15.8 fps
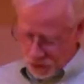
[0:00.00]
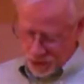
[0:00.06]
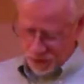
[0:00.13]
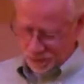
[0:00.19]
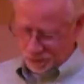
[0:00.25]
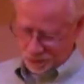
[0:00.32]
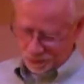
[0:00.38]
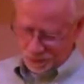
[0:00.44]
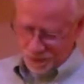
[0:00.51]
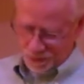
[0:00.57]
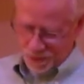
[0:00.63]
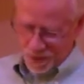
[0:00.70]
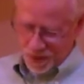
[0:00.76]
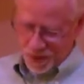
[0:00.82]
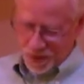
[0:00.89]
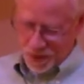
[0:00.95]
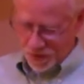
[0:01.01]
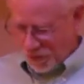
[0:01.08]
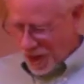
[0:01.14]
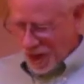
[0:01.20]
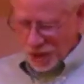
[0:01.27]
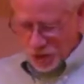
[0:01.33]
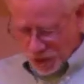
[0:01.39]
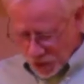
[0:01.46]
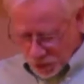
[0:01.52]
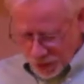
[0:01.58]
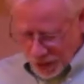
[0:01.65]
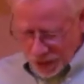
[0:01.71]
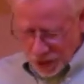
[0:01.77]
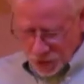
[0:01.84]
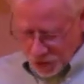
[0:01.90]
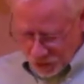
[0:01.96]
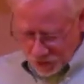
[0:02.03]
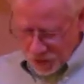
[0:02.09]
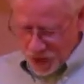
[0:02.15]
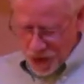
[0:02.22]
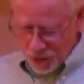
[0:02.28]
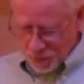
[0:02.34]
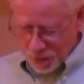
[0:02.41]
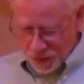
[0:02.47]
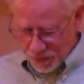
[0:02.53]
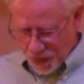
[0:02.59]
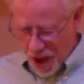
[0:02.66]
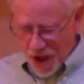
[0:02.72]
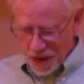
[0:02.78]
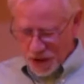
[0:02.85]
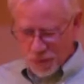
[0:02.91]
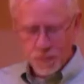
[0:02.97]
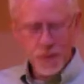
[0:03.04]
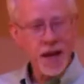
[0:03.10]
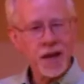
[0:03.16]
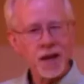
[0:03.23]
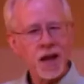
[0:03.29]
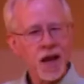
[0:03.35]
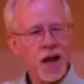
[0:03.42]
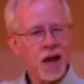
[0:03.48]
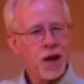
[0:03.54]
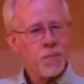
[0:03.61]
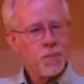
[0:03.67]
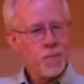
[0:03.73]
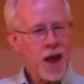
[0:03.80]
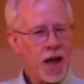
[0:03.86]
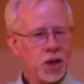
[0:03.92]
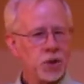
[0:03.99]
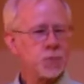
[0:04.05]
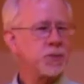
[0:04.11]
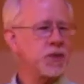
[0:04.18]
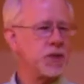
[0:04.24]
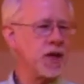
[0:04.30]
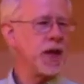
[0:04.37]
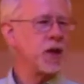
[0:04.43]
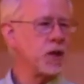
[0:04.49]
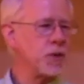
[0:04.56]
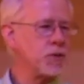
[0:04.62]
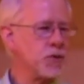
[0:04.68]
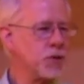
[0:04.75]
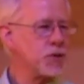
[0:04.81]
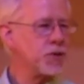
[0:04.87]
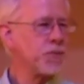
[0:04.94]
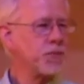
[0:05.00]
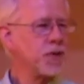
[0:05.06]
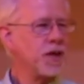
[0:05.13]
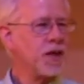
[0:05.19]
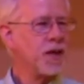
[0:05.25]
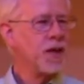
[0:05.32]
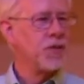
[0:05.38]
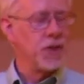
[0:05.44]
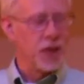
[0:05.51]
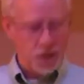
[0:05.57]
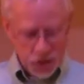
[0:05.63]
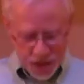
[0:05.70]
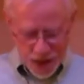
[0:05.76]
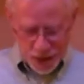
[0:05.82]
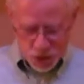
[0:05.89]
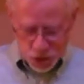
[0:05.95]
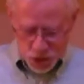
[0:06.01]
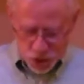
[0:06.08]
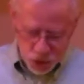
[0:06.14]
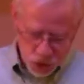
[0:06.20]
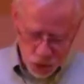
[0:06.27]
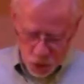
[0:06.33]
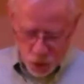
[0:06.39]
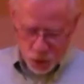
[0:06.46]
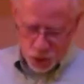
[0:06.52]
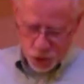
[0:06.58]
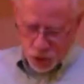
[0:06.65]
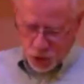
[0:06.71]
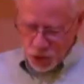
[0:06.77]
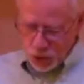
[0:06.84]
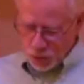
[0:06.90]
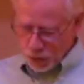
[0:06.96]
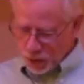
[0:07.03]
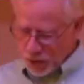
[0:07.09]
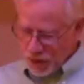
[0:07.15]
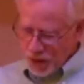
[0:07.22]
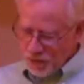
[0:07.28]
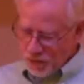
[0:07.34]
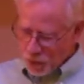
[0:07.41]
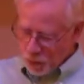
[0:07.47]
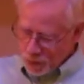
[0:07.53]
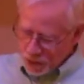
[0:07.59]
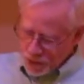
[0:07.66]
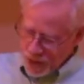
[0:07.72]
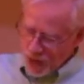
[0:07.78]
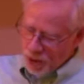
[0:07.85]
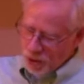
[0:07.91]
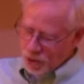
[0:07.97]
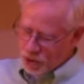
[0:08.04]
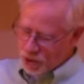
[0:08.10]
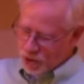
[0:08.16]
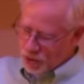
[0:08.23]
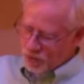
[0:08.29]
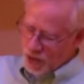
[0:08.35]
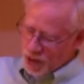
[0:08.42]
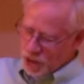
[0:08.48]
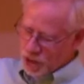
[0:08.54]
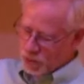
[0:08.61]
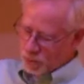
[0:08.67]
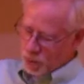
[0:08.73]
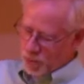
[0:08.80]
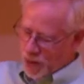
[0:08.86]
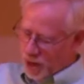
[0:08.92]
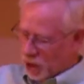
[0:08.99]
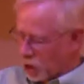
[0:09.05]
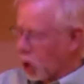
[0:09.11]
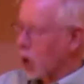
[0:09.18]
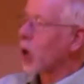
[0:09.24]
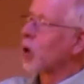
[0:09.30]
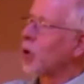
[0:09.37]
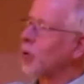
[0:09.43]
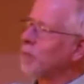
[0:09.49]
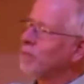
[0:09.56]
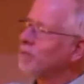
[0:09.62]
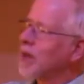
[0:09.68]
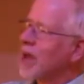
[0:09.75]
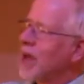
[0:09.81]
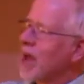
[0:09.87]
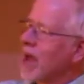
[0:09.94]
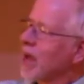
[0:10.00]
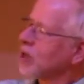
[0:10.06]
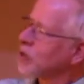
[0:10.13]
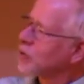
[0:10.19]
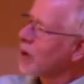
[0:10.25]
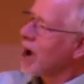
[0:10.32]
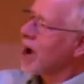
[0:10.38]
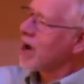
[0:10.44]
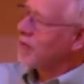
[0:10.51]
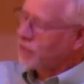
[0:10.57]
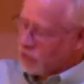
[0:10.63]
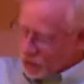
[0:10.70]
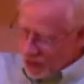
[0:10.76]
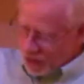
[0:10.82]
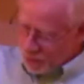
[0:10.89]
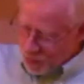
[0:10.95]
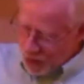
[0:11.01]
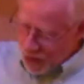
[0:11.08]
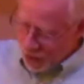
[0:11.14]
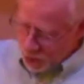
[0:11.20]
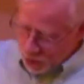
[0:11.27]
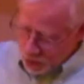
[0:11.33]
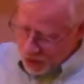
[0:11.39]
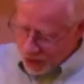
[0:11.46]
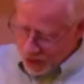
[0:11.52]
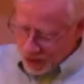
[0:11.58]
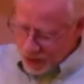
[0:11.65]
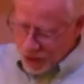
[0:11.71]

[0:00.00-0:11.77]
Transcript: The fancy ingredients are fun, but if I can make mashed potatoes, that taste so good you will leave your potatoes in your vegetable bin at home and drive to eat my cooking,